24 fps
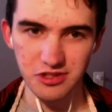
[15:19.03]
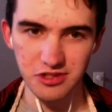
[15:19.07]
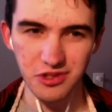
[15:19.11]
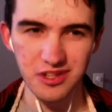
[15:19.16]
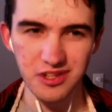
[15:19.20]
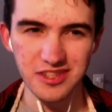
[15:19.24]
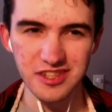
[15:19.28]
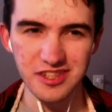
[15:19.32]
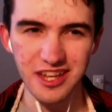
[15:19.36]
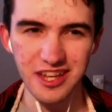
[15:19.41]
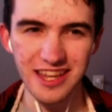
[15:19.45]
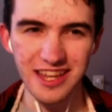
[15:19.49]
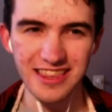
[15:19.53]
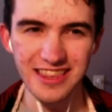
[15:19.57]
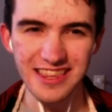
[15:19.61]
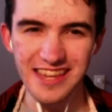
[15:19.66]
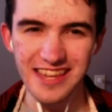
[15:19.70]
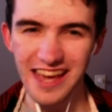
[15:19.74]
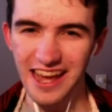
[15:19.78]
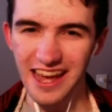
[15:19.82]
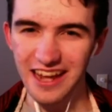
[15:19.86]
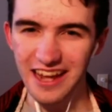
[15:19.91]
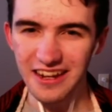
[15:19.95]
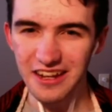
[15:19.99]
So I'd say
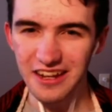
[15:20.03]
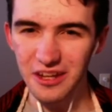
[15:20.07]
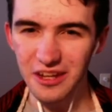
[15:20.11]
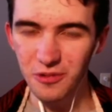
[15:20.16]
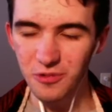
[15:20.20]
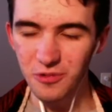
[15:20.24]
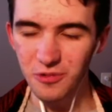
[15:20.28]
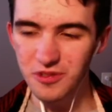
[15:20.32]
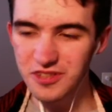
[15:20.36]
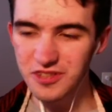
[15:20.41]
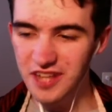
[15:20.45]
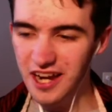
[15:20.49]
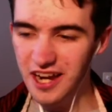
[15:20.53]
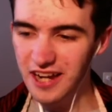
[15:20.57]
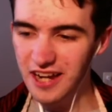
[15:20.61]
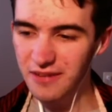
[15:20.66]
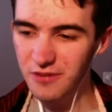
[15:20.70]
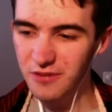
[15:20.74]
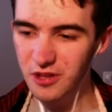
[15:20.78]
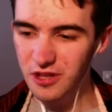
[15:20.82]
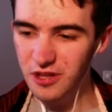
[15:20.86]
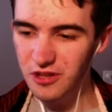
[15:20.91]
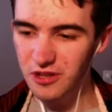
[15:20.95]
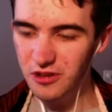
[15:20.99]
the ending was kind of
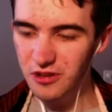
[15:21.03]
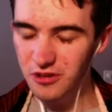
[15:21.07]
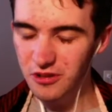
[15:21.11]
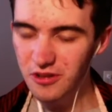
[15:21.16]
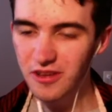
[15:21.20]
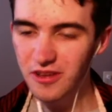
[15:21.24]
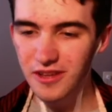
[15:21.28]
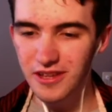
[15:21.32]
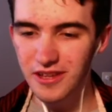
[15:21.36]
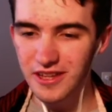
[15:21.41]
a little